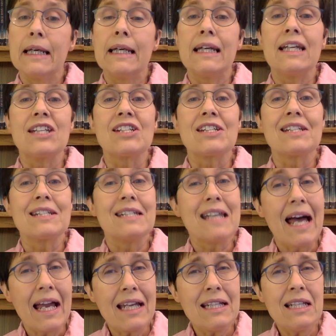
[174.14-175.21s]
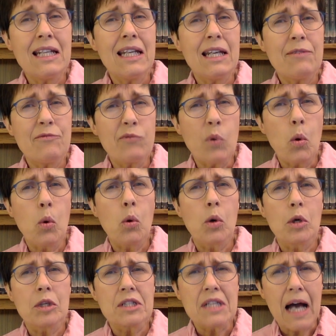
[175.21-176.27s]
it's
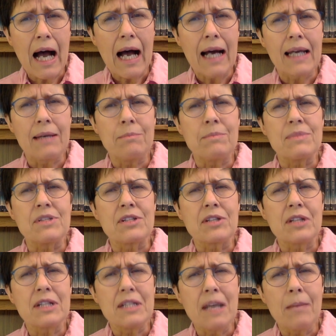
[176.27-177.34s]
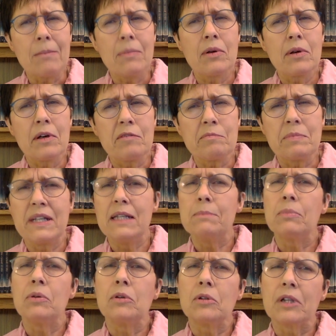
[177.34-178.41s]
94 times the number of
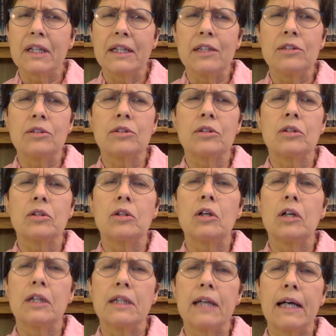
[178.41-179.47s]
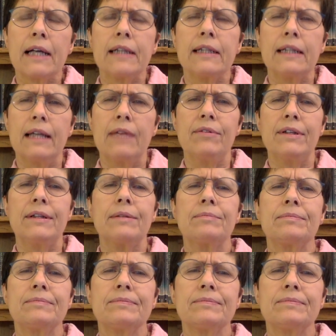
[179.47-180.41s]
people killed on 9/11.